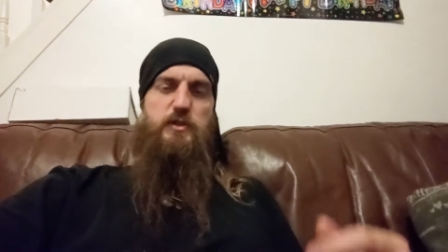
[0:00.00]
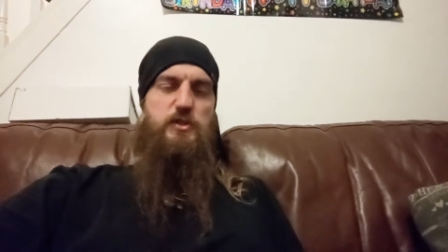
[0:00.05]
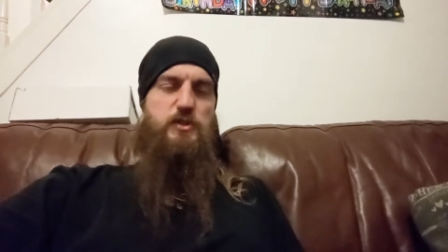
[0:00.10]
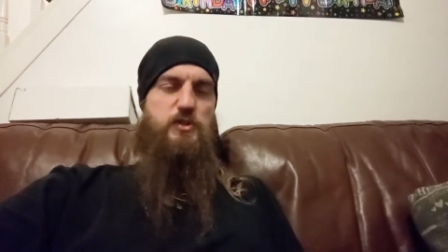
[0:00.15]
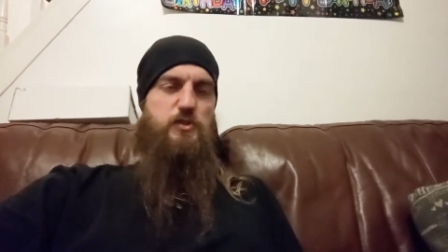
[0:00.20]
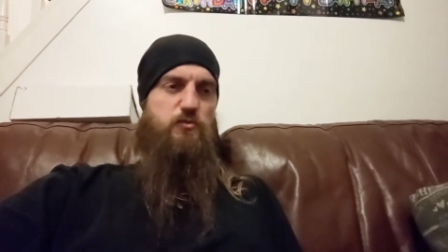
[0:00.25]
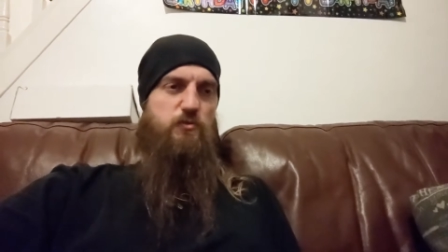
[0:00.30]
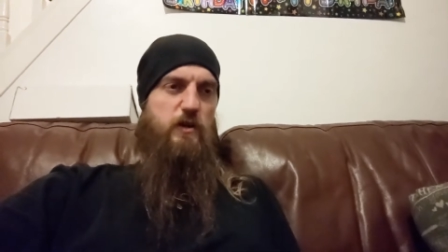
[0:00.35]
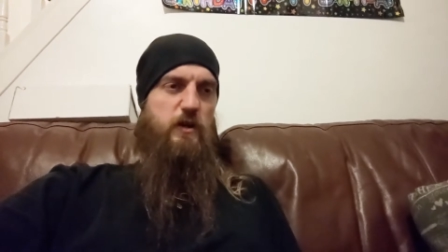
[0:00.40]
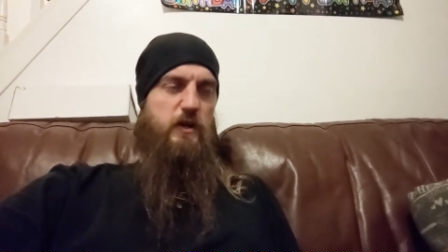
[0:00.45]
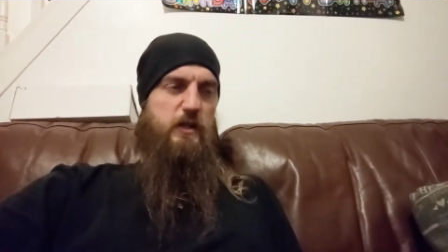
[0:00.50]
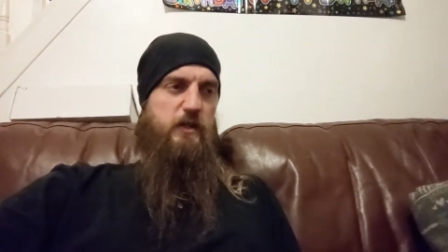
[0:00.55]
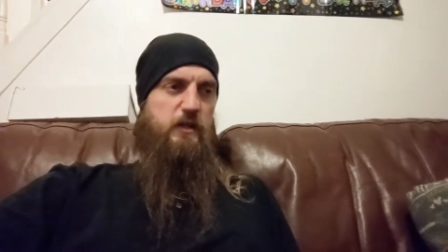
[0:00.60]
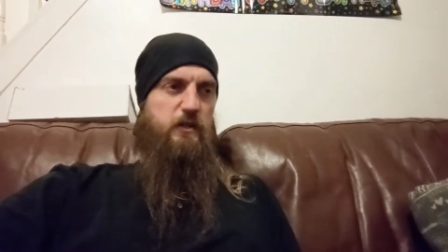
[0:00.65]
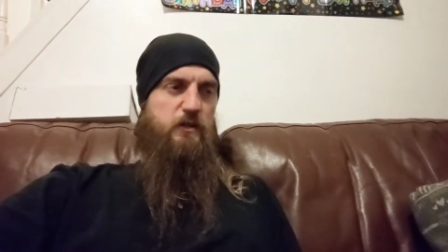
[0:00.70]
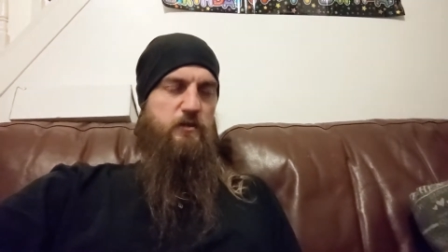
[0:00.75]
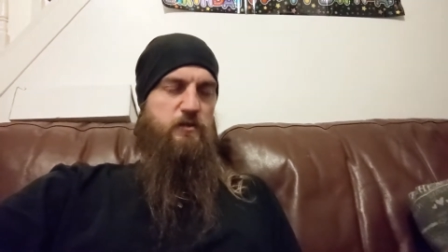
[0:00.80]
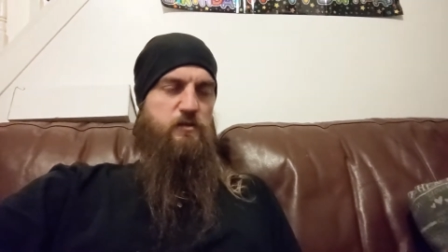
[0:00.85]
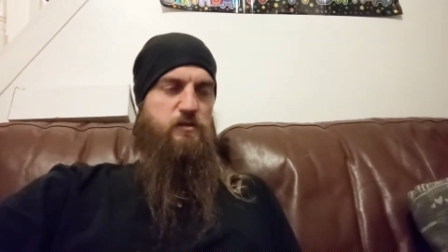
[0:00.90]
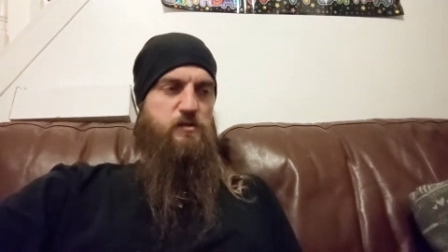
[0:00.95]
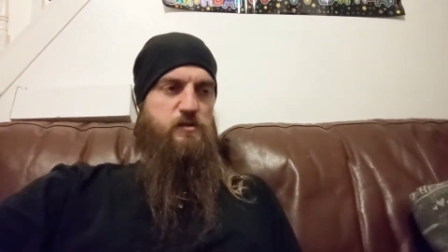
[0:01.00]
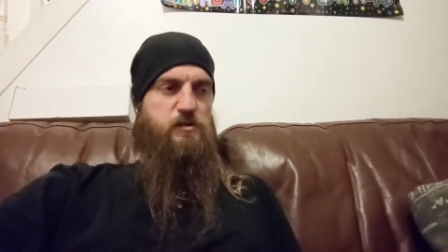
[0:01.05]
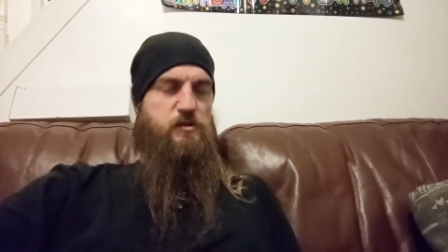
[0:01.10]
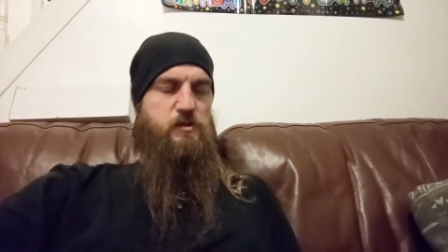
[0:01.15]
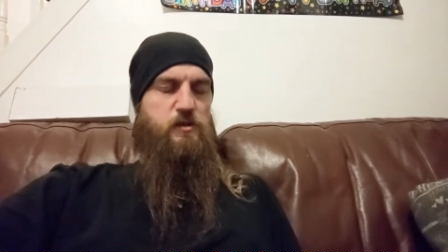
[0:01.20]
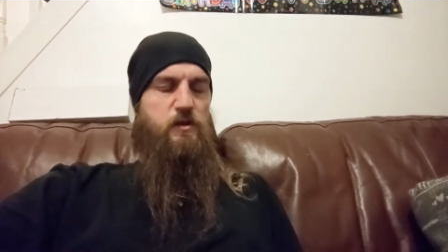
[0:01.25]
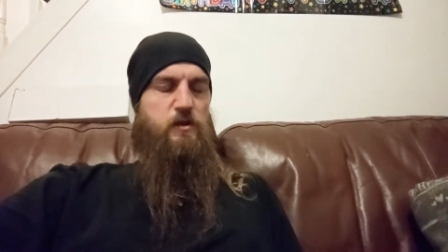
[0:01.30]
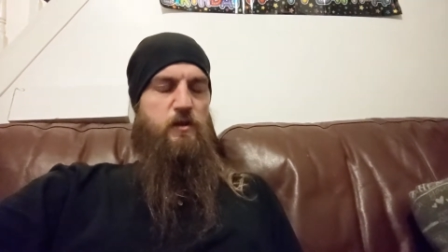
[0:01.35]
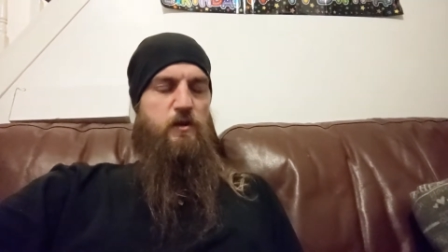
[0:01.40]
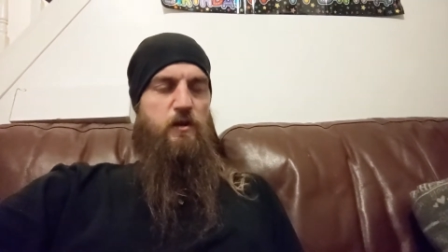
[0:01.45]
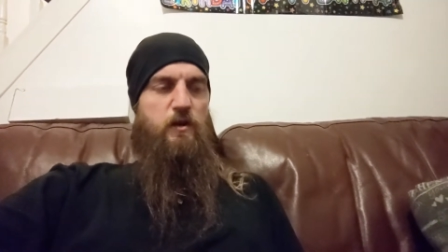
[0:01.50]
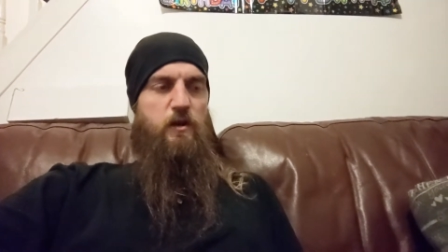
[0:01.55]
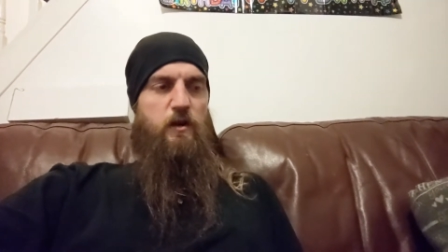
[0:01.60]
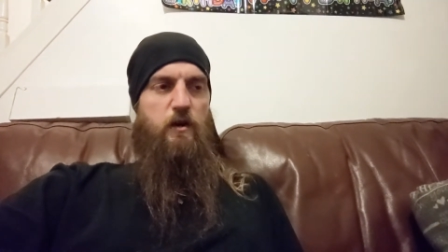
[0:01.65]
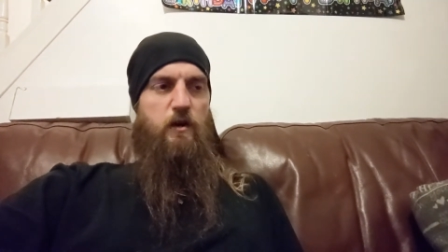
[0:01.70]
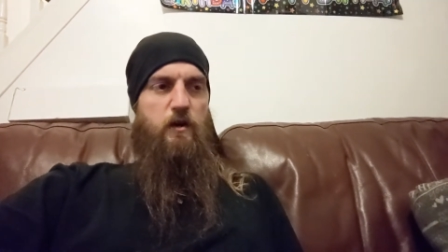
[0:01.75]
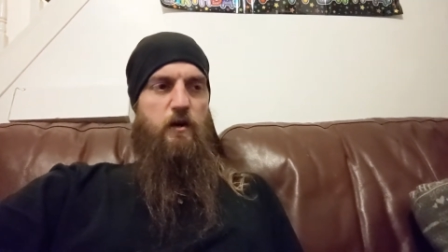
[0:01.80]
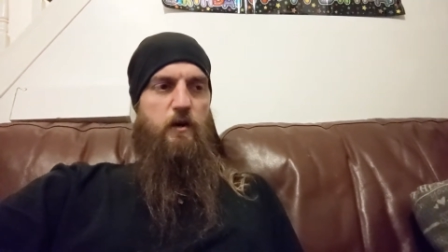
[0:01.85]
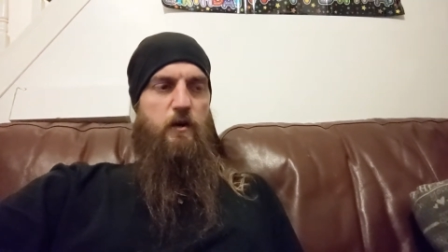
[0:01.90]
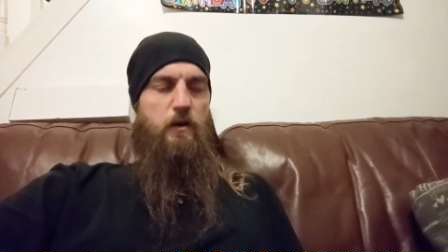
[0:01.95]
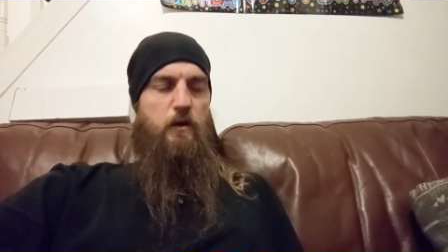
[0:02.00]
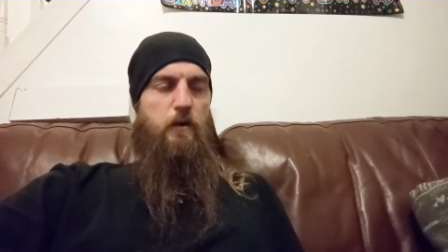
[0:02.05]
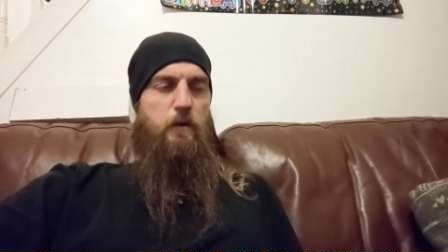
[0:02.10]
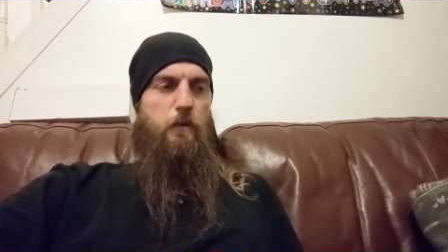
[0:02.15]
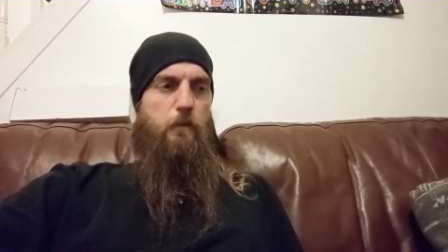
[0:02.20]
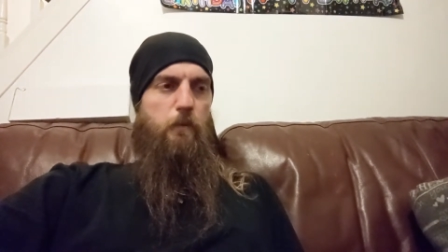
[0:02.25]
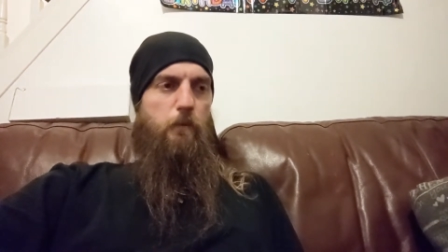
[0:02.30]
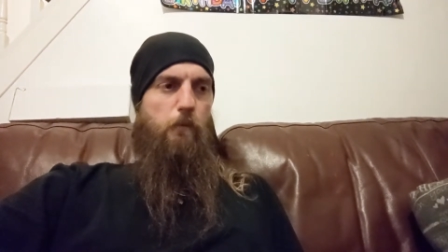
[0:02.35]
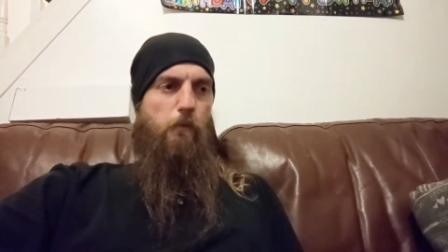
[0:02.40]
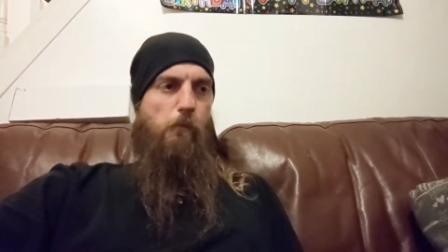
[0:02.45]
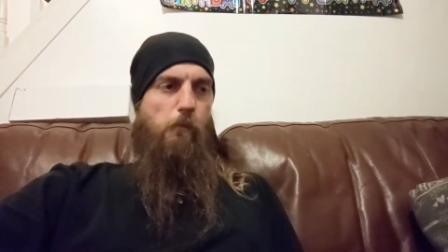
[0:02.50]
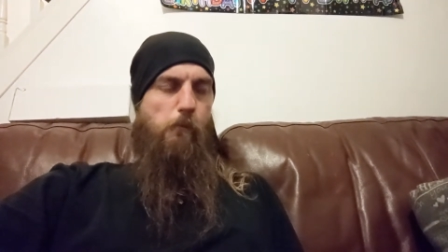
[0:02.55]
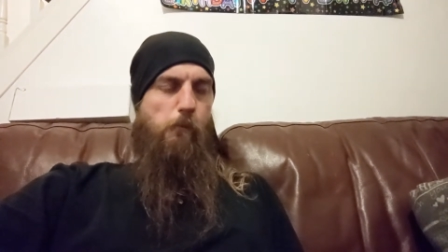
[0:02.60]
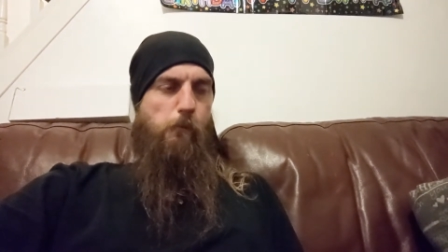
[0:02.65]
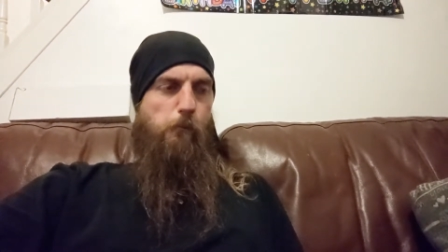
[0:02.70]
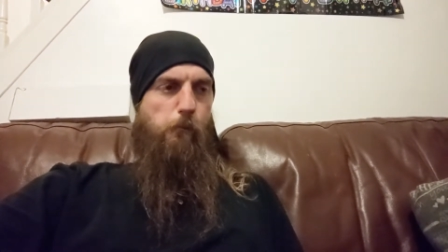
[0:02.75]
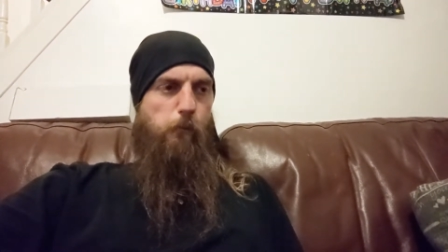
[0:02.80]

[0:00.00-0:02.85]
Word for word: strings, um,